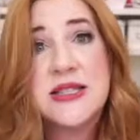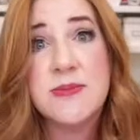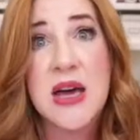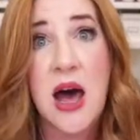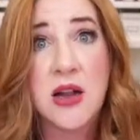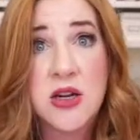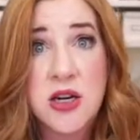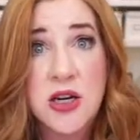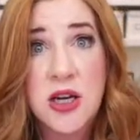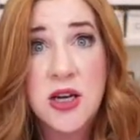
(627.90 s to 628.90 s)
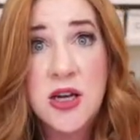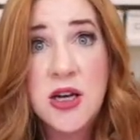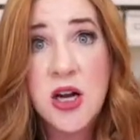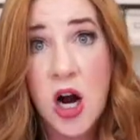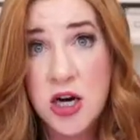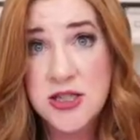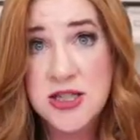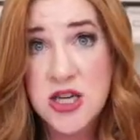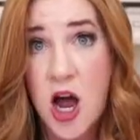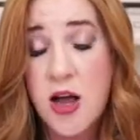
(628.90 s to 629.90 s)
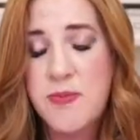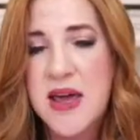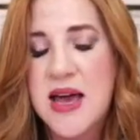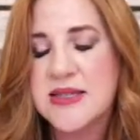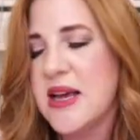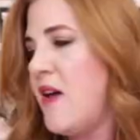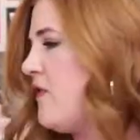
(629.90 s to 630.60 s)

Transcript: some colored cardstock, because I